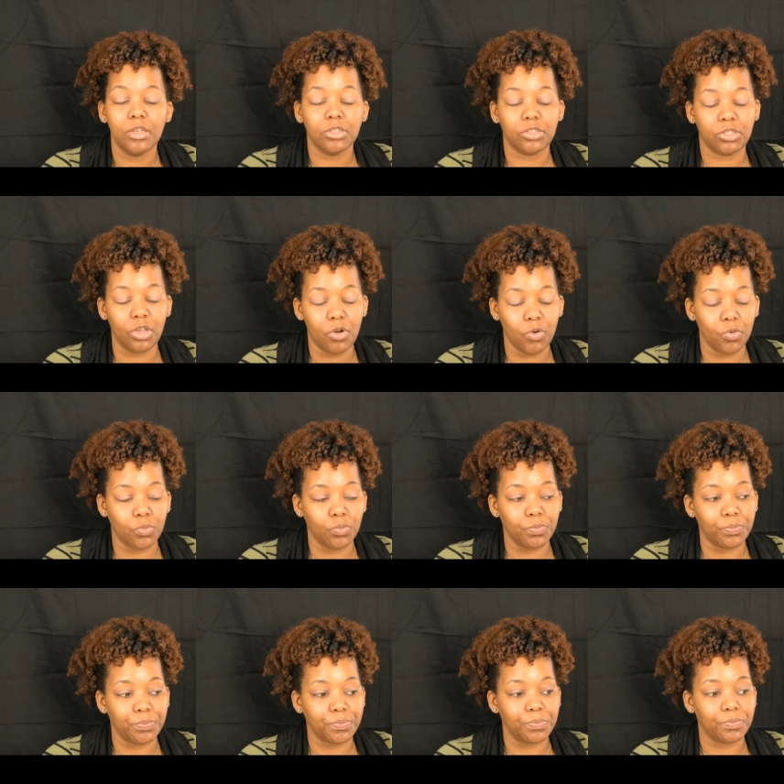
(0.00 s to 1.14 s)
So,
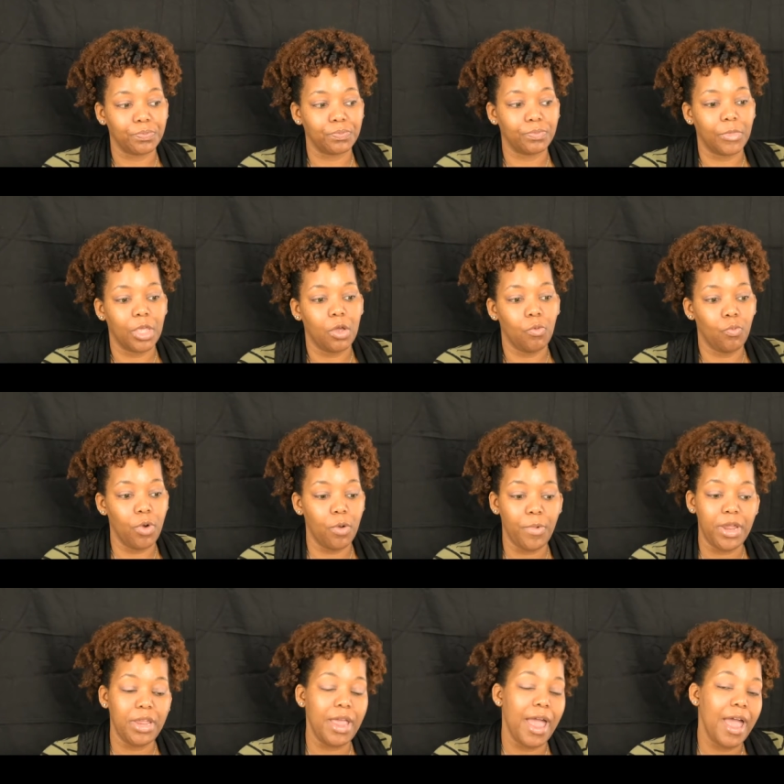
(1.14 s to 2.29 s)
when
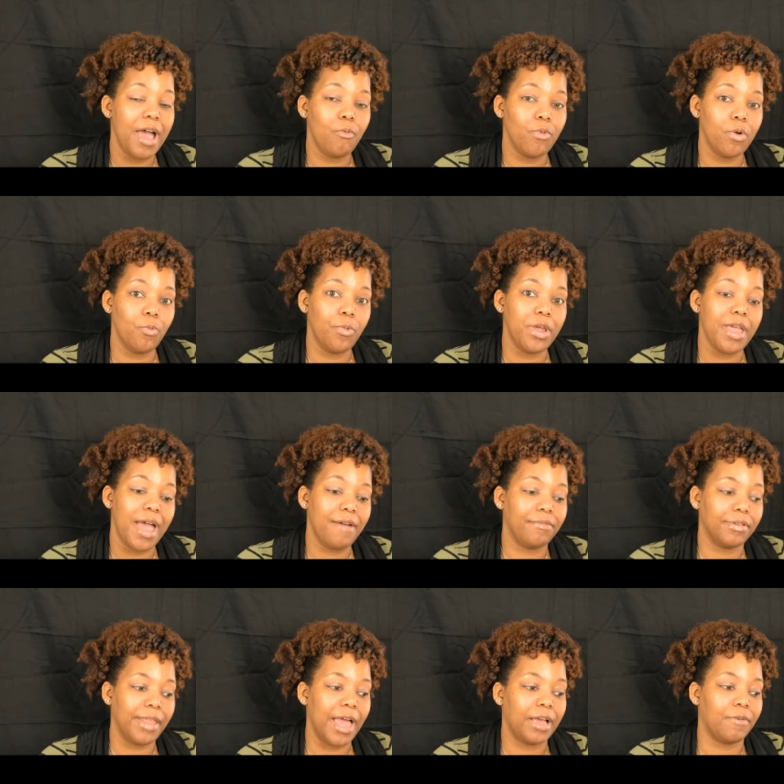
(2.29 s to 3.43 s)
we have when we have a
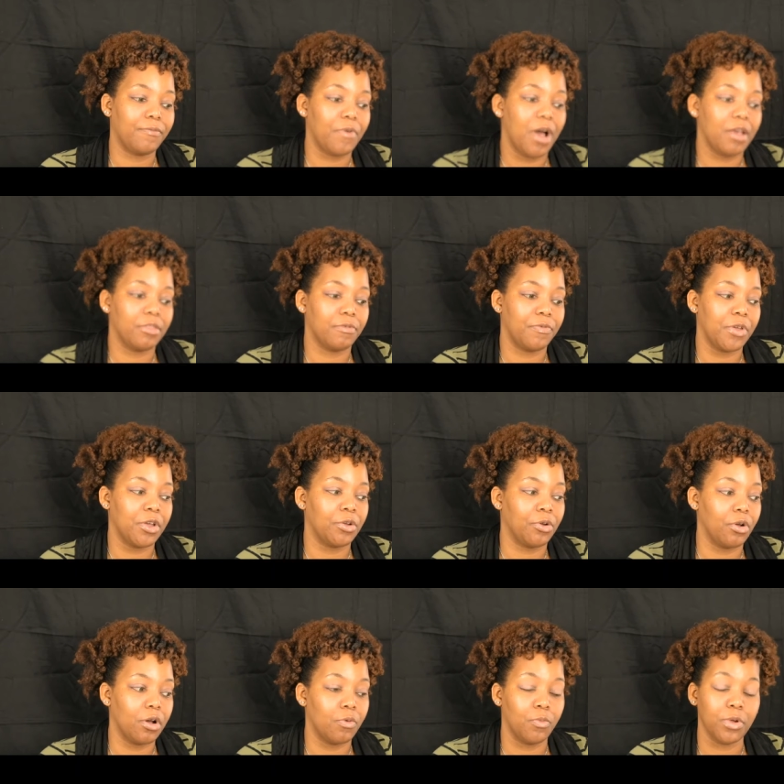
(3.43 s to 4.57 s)
lack of father figure
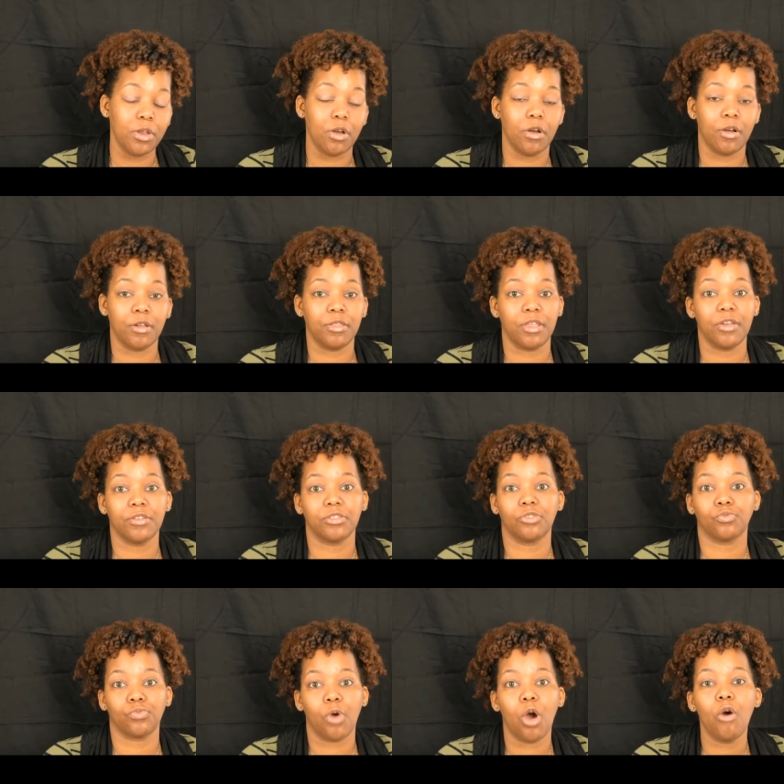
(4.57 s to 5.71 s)
or we are there's the
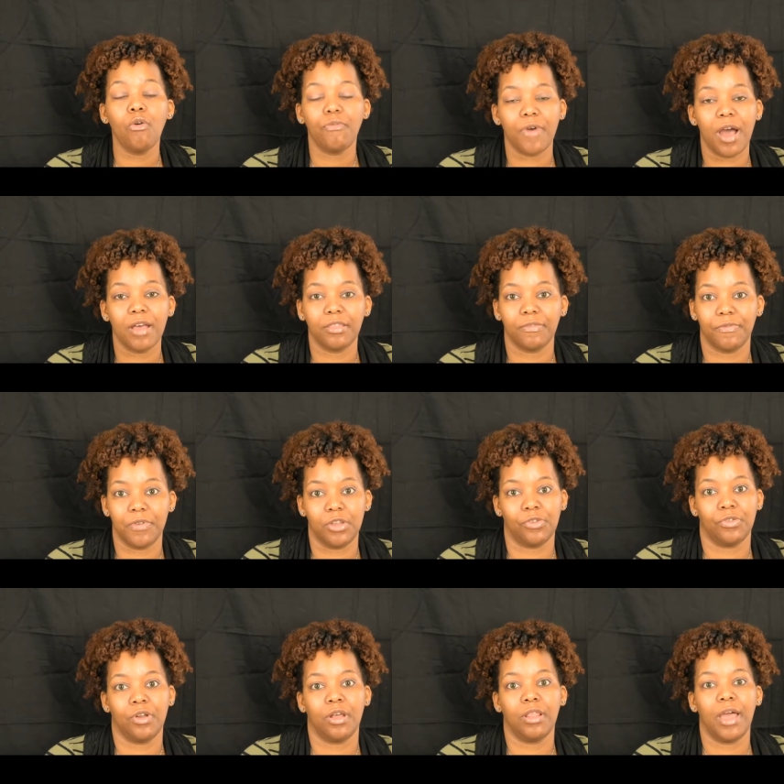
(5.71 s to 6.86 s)
wrong father figure
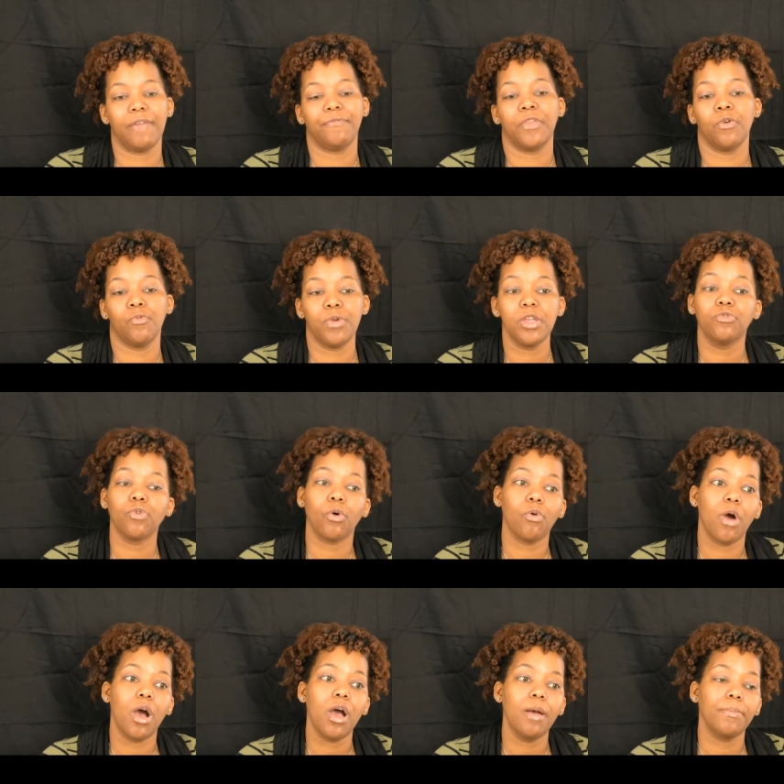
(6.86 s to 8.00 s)
in our life, then we grow
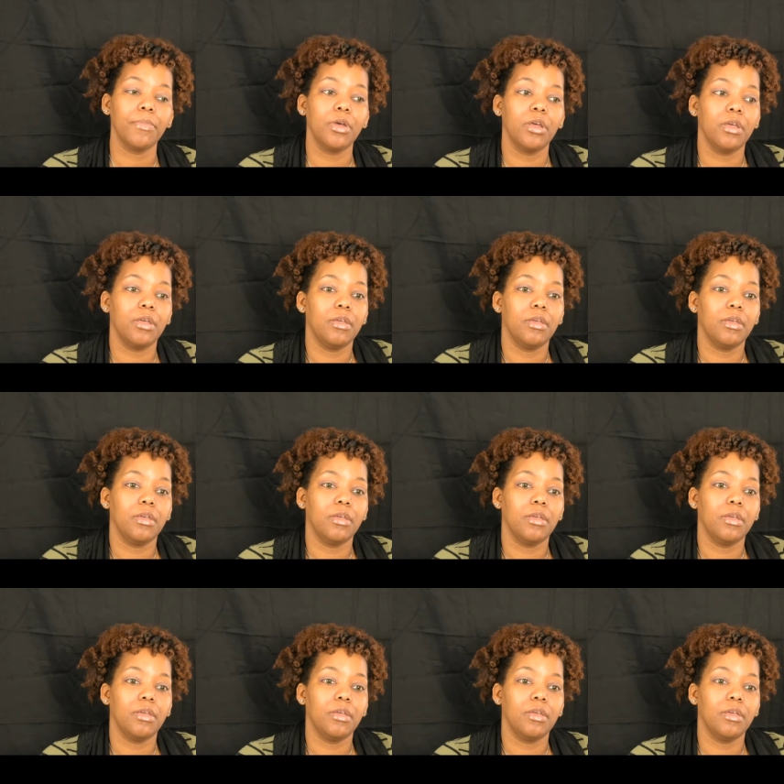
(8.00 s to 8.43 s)
up